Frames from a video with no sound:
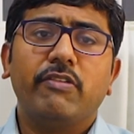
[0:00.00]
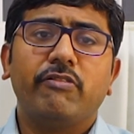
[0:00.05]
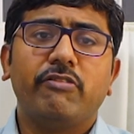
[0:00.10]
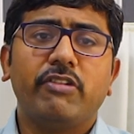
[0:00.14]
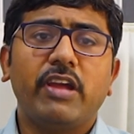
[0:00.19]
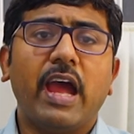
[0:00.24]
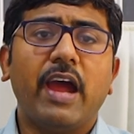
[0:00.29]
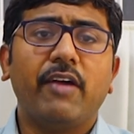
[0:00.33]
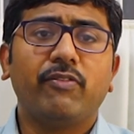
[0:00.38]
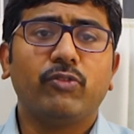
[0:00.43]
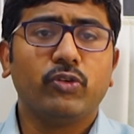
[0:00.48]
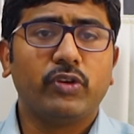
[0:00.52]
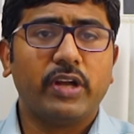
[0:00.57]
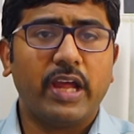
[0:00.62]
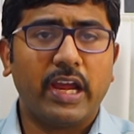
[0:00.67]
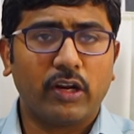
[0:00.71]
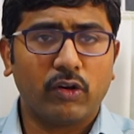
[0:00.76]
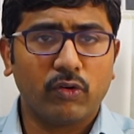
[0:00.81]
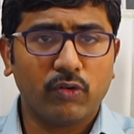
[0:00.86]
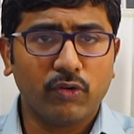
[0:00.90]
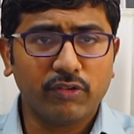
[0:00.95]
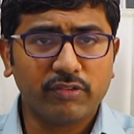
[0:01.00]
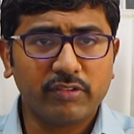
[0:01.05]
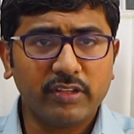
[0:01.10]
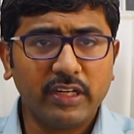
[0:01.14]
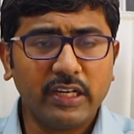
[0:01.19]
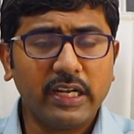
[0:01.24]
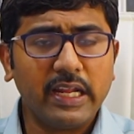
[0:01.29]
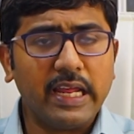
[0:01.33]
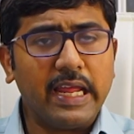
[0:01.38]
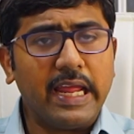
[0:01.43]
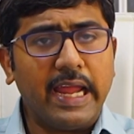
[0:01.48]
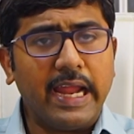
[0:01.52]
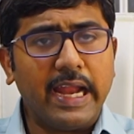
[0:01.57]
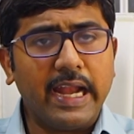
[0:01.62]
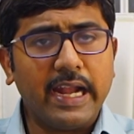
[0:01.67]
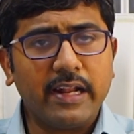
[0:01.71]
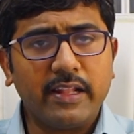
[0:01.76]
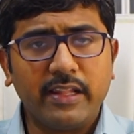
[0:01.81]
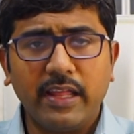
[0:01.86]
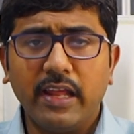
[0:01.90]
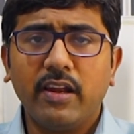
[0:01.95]
we have to diagnose it
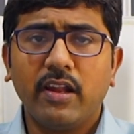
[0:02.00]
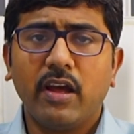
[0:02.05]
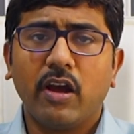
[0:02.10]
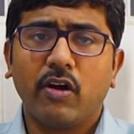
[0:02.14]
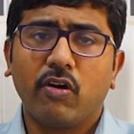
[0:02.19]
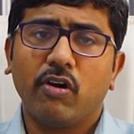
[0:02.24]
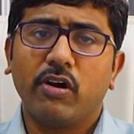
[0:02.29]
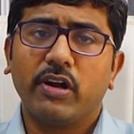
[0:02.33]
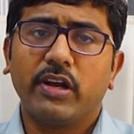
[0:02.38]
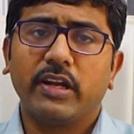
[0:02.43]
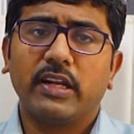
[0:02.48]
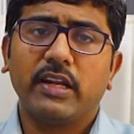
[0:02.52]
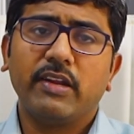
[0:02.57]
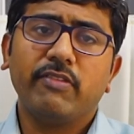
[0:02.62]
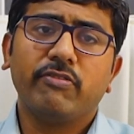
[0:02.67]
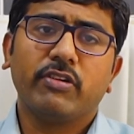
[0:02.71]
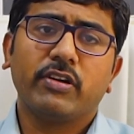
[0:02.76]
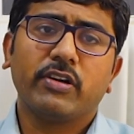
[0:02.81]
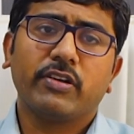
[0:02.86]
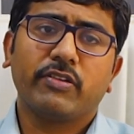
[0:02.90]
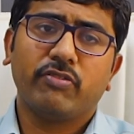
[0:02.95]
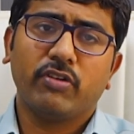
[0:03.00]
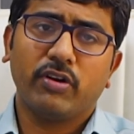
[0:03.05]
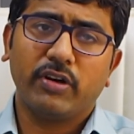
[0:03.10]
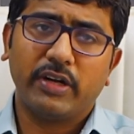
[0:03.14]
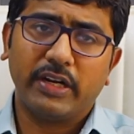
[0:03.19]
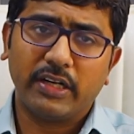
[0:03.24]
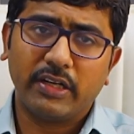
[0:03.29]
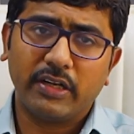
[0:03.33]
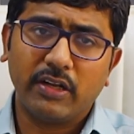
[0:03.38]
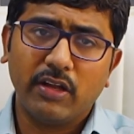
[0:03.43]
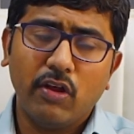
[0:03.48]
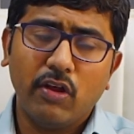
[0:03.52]
and then accordingly work for it